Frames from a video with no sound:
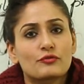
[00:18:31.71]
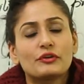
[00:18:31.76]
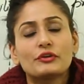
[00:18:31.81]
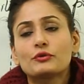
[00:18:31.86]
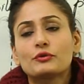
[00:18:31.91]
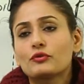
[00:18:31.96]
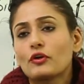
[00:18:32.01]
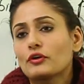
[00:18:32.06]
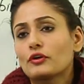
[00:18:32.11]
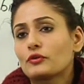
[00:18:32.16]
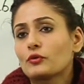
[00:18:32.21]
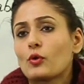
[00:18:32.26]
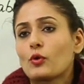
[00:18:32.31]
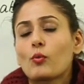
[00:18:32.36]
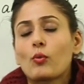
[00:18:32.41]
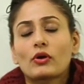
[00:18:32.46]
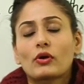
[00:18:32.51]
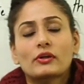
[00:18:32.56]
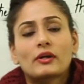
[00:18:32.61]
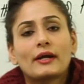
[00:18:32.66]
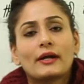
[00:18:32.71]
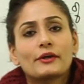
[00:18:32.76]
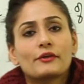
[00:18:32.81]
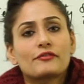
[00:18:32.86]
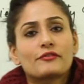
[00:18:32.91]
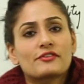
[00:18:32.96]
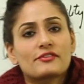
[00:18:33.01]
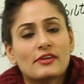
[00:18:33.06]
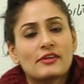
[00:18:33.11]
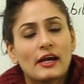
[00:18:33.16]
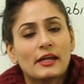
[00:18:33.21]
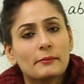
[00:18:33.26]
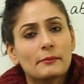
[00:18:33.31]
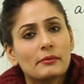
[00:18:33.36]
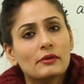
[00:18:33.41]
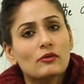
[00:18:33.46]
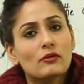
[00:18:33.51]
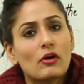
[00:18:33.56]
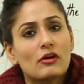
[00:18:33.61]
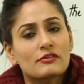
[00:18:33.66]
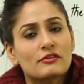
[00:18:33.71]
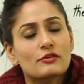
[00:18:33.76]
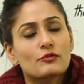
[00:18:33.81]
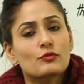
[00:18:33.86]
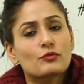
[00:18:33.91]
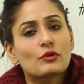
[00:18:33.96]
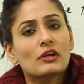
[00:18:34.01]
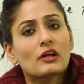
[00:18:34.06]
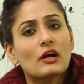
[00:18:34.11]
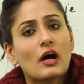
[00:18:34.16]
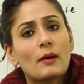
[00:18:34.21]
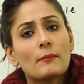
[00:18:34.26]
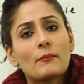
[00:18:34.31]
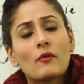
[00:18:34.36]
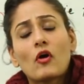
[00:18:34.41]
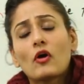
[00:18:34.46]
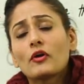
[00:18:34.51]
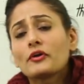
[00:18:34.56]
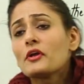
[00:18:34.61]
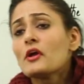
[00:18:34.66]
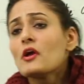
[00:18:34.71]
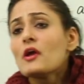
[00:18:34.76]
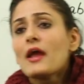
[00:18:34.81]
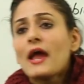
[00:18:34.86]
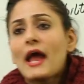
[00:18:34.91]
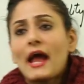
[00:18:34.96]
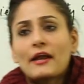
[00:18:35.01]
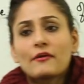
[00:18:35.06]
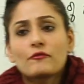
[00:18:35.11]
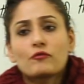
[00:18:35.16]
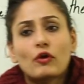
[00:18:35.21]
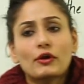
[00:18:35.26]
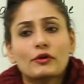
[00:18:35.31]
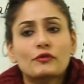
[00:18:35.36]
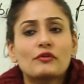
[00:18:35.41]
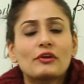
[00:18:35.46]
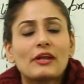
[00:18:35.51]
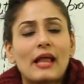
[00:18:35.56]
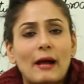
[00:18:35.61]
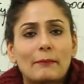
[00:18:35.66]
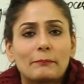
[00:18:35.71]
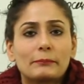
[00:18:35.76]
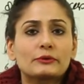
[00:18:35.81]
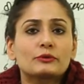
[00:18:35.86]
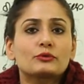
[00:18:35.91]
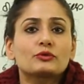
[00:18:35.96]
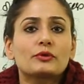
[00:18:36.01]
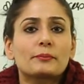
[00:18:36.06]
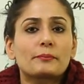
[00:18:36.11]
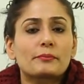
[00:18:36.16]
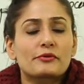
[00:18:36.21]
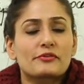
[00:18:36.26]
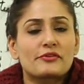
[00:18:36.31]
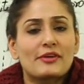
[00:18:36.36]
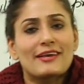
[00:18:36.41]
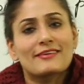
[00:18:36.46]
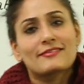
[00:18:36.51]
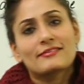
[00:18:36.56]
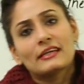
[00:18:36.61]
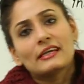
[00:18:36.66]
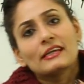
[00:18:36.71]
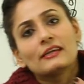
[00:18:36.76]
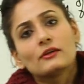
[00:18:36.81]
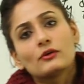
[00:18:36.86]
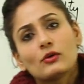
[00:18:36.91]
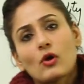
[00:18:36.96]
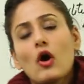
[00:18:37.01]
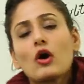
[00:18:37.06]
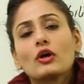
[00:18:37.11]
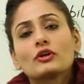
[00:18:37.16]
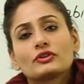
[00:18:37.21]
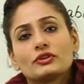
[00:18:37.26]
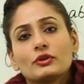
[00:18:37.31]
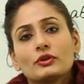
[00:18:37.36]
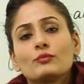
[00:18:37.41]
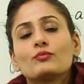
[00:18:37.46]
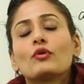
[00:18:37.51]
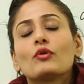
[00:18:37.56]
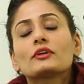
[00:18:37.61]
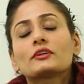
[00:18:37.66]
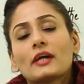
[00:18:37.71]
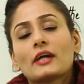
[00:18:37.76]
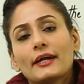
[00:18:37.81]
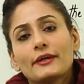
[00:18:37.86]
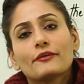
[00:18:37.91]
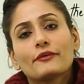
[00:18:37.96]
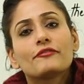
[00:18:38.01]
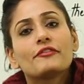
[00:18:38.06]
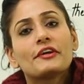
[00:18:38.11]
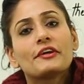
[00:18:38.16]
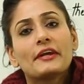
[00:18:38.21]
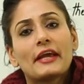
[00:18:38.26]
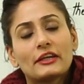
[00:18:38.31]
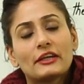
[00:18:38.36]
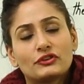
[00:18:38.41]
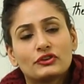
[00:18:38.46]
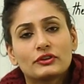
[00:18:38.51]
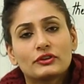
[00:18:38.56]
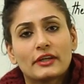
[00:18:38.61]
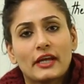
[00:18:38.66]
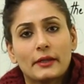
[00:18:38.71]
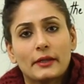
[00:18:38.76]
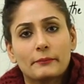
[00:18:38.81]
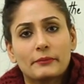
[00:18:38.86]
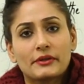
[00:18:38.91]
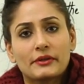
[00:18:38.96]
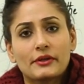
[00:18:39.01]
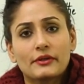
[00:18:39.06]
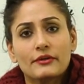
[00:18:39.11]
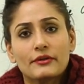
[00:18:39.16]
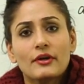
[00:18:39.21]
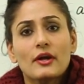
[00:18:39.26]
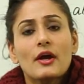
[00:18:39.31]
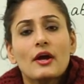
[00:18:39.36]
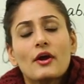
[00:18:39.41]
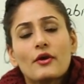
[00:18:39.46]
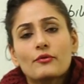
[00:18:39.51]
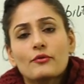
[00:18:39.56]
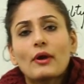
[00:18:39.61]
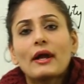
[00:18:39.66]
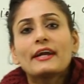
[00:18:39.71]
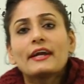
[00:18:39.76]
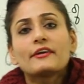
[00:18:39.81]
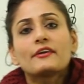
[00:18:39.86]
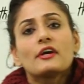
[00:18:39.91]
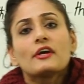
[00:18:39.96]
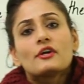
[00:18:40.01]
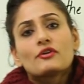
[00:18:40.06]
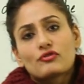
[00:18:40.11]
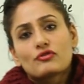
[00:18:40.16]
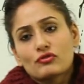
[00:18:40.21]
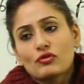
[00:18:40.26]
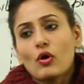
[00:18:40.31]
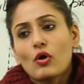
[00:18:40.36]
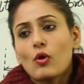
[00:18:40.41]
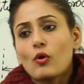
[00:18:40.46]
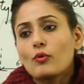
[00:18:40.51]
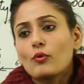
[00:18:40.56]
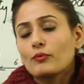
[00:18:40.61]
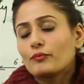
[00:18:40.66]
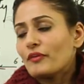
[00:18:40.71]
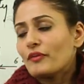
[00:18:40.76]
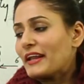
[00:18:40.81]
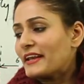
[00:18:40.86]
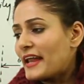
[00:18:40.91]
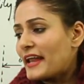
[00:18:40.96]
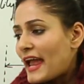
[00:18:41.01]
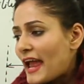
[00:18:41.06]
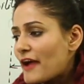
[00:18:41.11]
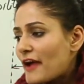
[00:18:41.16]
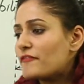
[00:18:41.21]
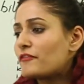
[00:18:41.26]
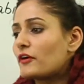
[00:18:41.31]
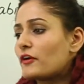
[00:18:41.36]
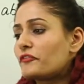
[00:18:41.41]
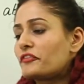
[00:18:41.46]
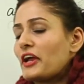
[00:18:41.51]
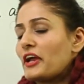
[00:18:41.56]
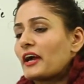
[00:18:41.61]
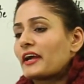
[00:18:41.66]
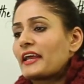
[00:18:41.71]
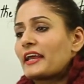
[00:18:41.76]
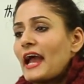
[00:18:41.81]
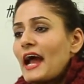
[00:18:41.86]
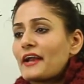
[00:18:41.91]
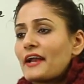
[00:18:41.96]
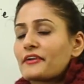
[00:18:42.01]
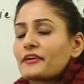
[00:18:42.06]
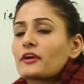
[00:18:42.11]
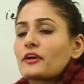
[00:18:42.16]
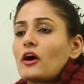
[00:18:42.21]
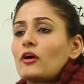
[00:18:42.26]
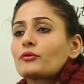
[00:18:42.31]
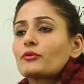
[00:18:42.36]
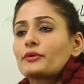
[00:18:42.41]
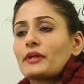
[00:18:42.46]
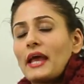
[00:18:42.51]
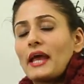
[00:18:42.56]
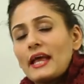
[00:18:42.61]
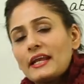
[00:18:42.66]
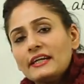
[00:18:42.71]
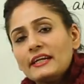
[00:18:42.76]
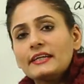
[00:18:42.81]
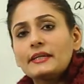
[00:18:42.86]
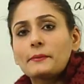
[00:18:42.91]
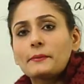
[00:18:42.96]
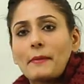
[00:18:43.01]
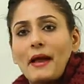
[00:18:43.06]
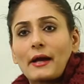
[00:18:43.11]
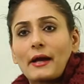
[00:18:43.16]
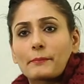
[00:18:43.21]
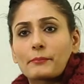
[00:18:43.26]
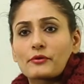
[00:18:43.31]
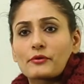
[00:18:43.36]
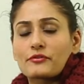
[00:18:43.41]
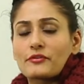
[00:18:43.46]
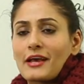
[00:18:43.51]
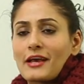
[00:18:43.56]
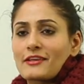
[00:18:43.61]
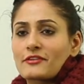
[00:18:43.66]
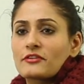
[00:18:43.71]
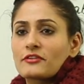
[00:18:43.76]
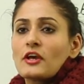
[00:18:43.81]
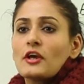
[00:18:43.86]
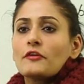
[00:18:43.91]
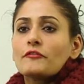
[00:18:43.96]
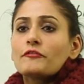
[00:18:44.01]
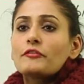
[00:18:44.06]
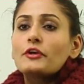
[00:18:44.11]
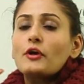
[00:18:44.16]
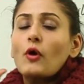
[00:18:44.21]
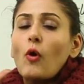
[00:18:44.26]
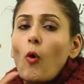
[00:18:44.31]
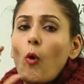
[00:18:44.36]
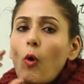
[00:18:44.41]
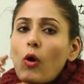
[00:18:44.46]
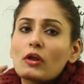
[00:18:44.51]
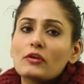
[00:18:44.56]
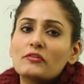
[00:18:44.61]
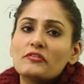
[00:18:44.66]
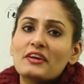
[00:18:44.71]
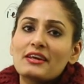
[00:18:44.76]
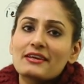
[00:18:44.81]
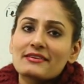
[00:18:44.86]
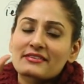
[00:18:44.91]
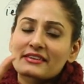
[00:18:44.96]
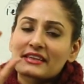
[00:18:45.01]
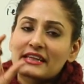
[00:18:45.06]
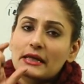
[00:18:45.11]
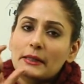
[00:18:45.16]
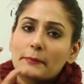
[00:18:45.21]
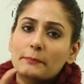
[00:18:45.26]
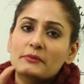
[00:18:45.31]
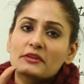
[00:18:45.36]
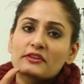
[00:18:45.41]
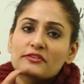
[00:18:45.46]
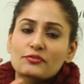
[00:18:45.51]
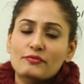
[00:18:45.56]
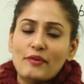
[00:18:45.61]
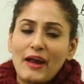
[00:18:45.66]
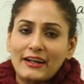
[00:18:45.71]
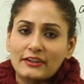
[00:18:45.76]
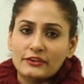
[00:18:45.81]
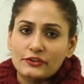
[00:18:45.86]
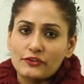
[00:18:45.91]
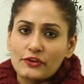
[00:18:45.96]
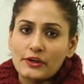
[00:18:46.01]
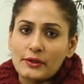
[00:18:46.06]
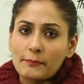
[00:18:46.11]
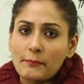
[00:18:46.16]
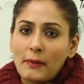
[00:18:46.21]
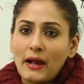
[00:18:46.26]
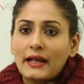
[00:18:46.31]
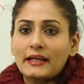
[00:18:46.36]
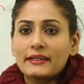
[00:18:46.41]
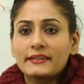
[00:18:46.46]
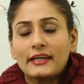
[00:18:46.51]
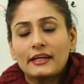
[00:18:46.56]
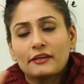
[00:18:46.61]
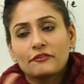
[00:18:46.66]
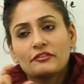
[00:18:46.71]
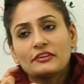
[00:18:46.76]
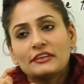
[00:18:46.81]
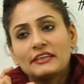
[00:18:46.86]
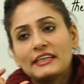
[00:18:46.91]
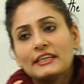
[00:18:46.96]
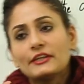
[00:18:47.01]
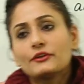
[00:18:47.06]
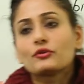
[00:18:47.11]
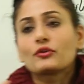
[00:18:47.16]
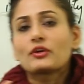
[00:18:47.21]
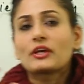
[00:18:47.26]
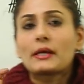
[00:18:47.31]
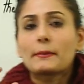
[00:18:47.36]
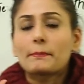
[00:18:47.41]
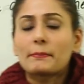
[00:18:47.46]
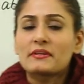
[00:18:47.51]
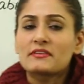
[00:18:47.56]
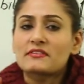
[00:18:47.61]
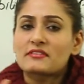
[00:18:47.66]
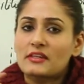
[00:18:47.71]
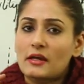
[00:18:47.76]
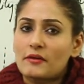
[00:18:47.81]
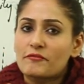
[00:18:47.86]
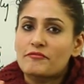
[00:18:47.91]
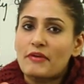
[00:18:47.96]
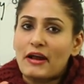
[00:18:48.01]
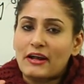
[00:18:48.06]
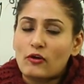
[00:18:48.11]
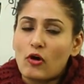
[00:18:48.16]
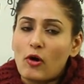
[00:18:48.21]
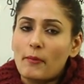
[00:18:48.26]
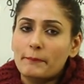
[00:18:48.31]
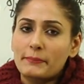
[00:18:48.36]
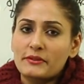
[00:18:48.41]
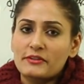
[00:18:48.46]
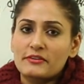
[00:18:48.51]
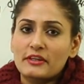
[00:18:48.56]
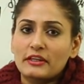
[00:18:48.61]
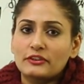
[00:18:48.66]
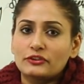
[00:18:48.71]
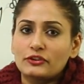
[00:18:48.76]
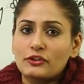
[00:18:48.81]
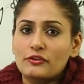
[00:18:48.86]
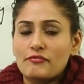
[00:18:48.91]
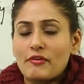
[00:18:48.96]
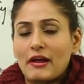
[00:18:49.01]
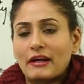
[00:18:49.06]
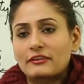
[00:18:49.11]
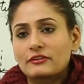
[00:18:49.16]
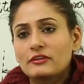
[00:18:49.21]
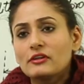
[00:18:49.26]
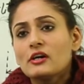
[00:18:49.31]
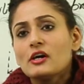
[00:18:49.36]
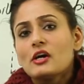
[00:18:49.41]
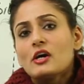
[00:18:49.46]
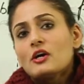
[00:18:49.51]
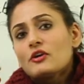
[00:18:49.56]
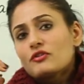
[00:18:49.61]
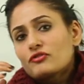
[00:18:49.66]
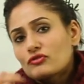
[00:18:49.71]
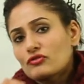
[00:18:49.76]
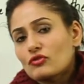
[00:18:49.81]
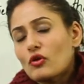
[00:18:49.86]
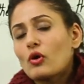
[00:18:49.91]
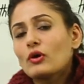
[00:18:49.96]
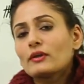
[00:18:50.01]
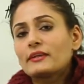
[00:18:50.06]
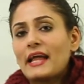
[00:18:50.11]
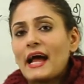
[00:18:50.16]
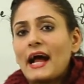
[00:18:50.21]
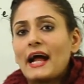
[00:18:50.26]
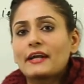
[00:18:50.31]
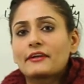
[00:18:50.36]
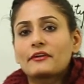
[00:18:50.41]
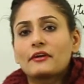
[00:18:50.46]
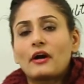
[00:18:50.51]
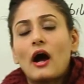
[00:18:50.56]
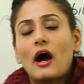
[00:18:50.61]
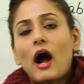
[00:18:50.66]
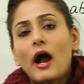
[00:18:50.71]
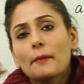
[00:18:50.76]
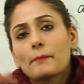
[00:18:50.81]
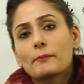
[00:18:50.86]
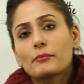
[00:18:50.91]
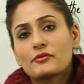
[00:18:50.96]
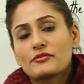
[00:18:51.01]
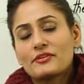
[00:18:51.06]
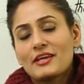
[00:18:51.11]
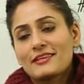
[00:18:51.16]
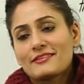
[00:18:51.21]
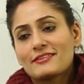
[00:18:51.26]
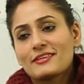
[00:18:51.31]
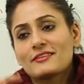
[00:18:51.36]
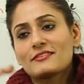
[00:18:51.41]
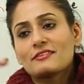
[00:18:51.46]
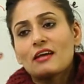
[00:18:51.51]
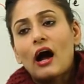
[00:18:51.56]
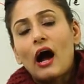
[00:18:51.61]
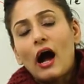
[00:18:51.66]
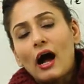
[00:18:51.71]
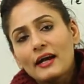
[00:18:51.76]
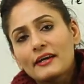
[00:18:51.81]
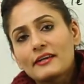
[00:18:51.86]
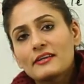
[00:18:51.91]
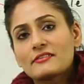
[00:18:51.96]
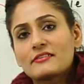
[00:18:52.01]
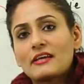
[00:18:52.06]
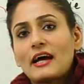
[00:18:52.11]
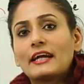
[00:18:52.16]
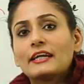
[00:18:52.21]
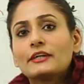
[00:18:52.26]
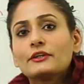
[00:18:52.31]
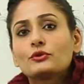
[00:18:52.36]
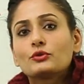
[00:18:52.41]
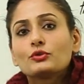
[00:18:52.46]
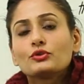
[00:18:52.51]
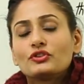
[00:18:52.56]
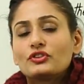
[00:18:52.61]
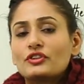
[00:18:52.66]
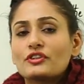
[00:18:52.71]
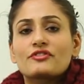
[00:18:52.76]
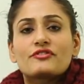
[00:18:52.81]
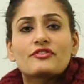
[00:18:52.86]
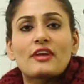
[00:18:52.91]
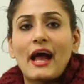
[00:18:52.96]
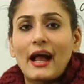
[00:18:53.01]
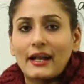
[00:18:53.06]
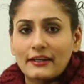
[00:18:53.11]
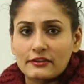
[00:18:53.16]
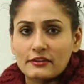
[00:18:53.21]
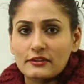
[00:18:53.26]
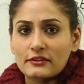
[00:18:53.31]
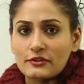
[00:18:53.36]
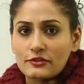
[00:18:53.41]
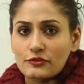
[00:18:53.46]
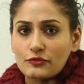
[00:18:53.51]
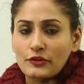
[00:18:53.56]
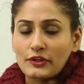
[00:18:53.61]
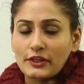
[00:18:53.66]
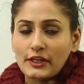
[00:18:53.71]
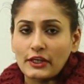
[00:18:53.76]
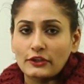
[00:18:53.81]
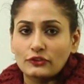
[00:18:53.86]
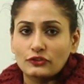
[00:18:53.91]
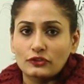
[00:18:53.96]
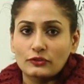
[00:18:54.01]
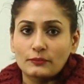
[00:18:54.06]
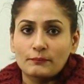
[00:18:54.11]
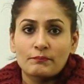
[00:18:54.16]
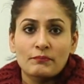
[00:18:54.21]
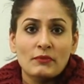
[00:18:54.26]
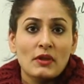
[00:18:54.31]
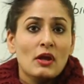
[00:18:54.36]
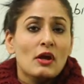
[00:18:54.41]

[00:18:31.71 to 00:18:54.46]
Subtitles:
We do not know what kind of assignable causes will come on and what will happen to the process in long term, what kind of variation can be there, right? So whenever we are carrying out any DMAC process, we always keep this factor in mind, that we need to keep in some compensation factor, so that our processes are designed to just handle this variation.